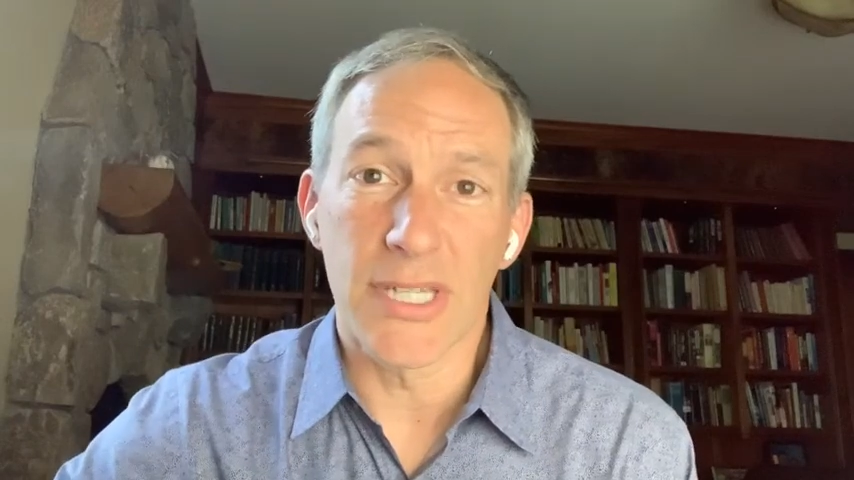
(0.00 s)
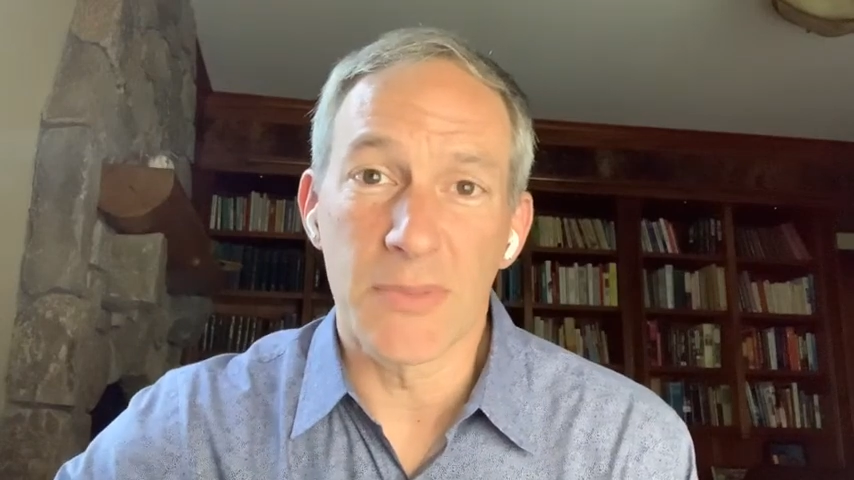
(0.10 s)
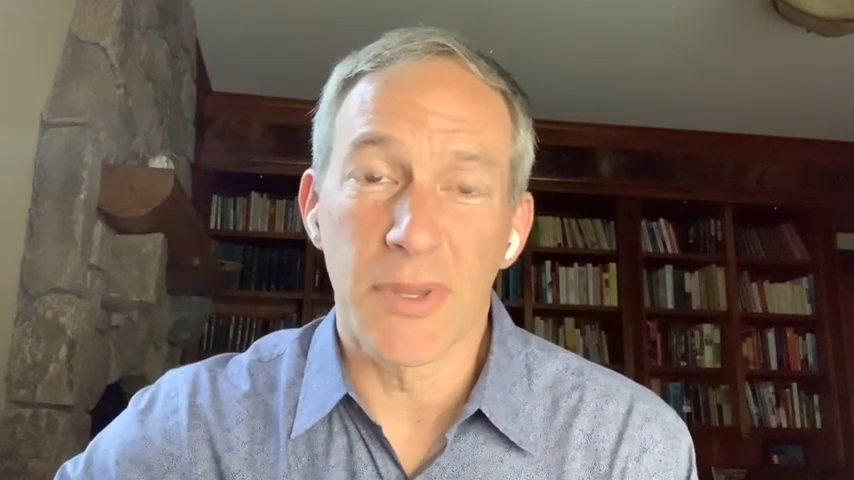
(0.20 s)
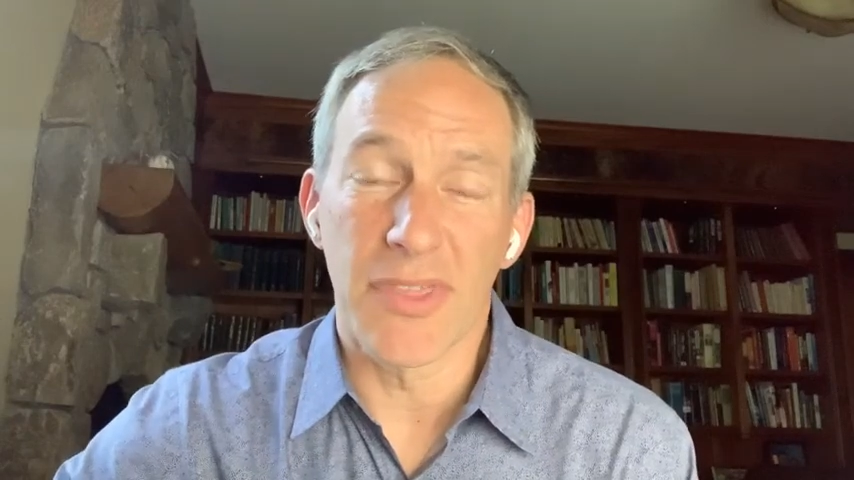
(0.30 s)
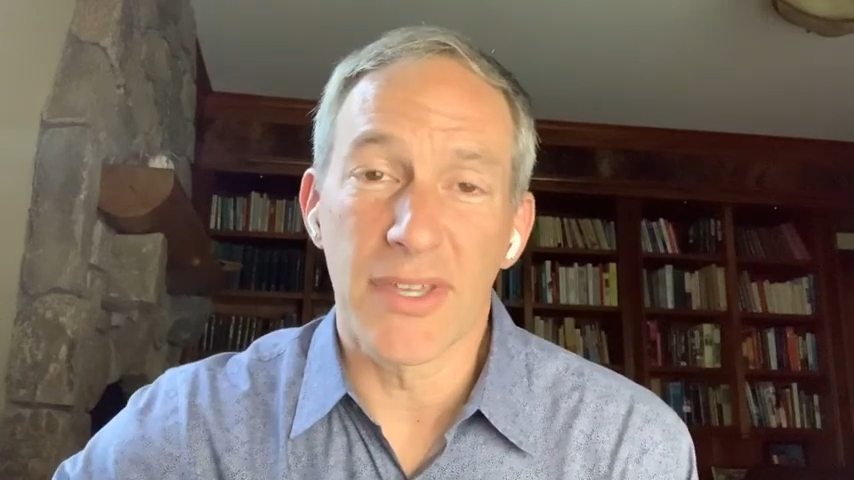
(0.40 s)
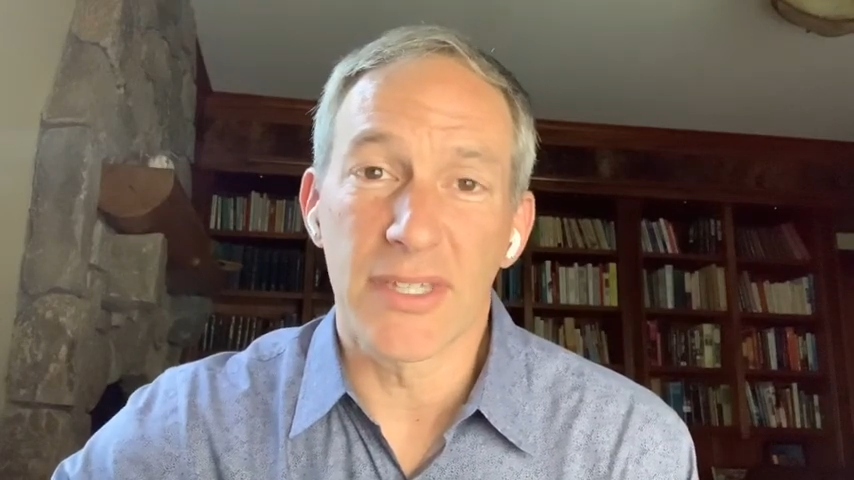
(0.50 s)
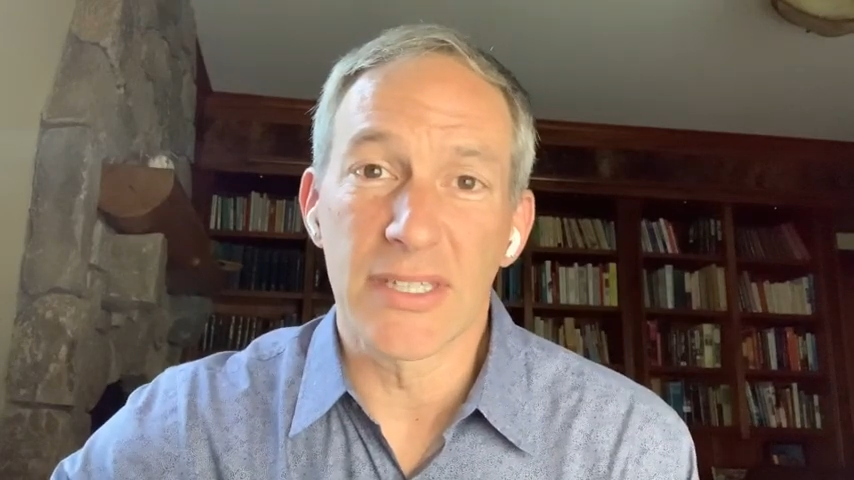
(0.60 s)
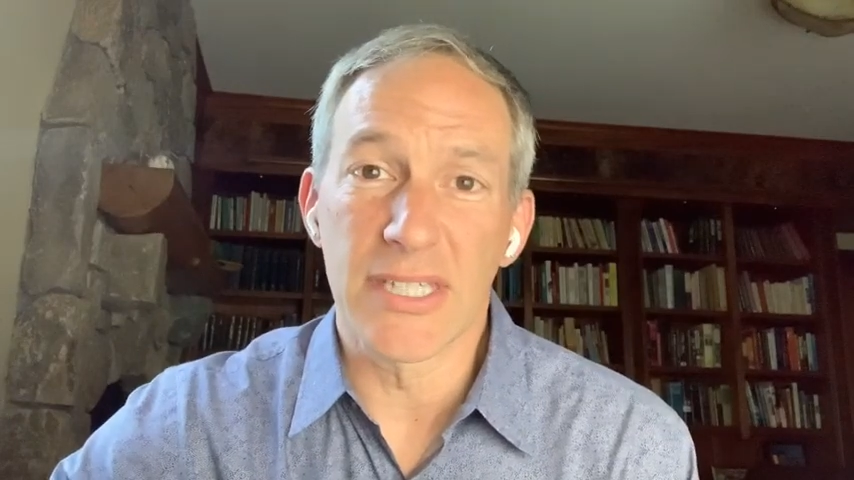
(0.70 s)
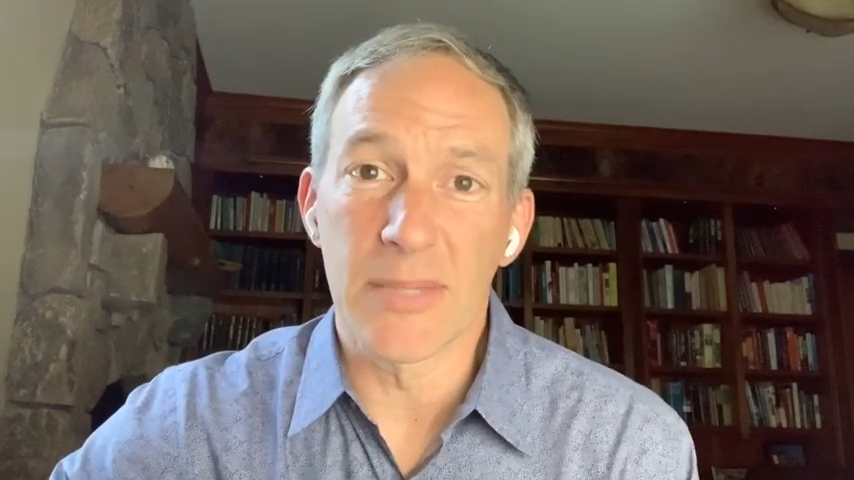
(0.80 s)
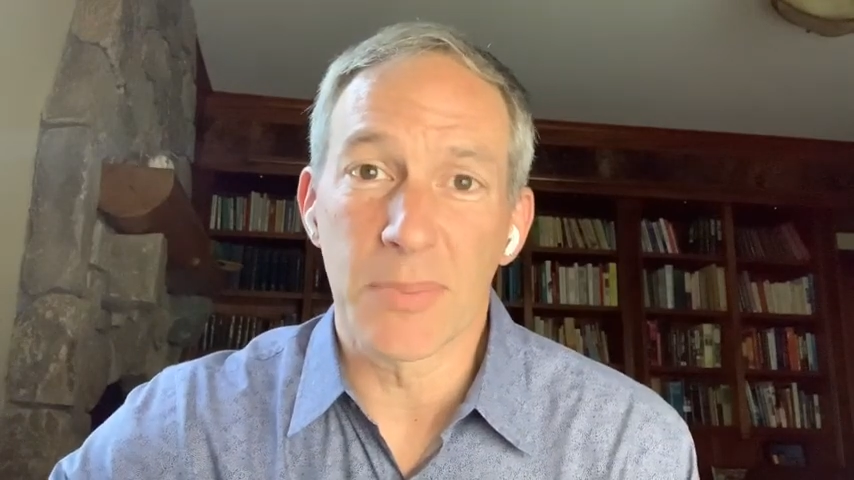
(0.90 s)
has been thinking
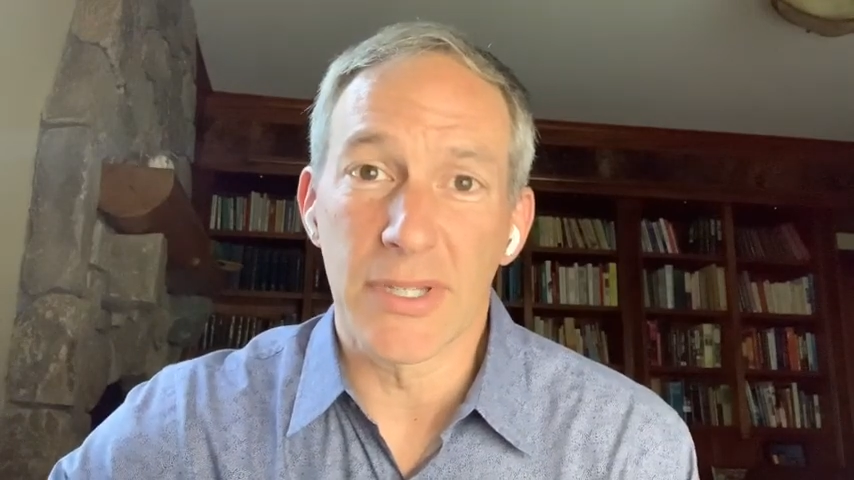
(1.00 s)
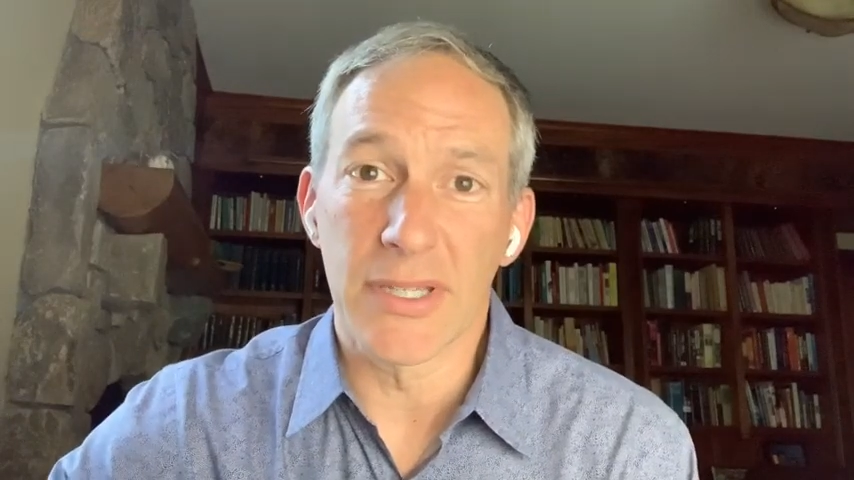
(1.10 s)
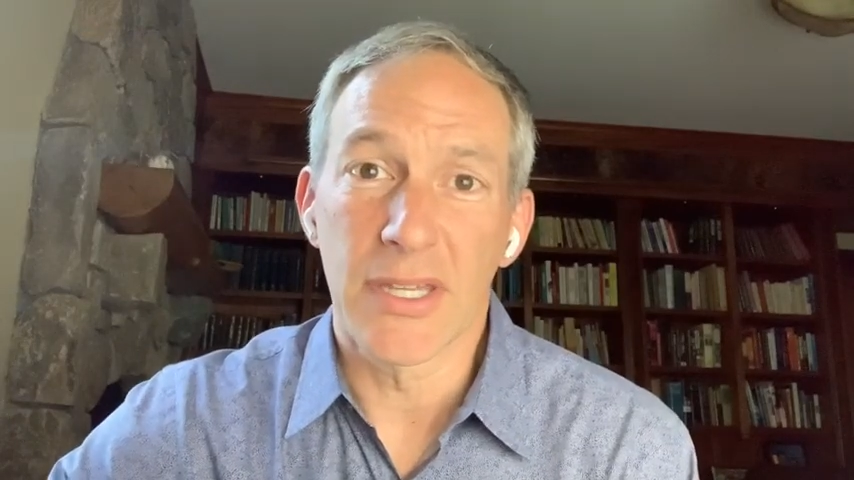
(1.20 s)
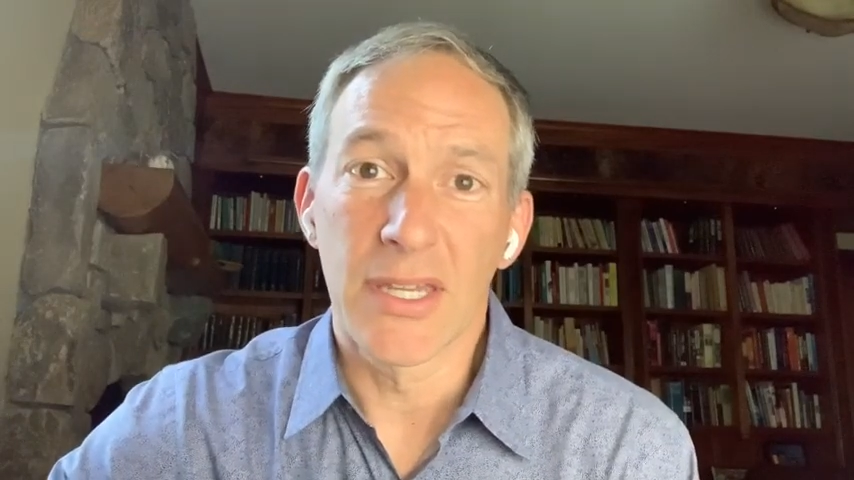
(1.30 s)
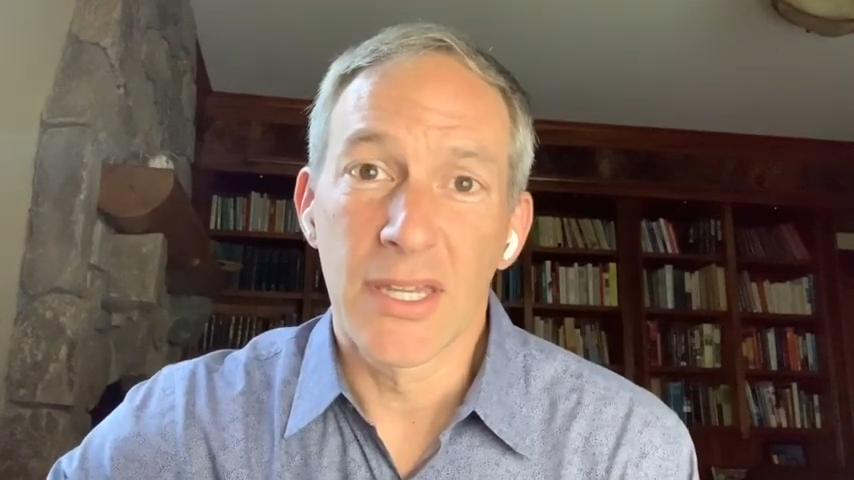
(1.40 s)
deeply